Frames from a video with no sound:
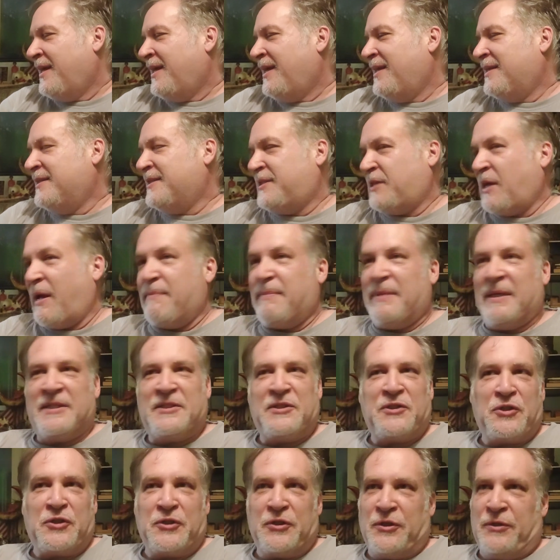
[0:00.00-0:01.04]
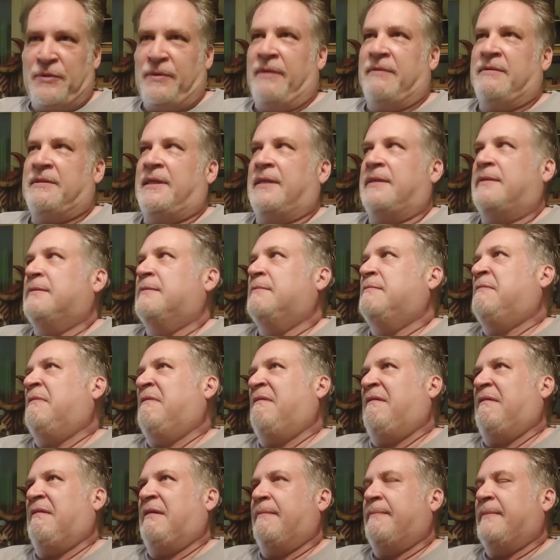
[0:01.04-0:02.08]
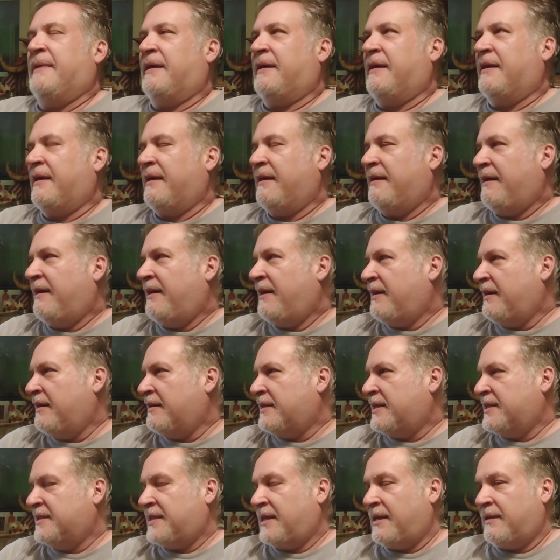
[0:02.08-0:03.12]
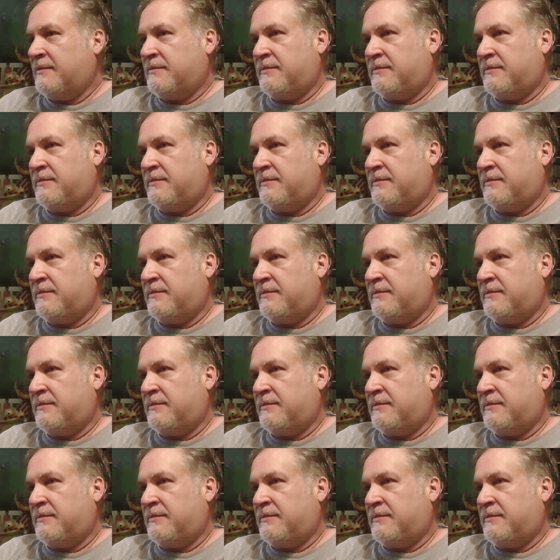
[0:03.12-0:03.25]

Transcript: And so I missed two. And I was like, oh God, I'm not going to get hired because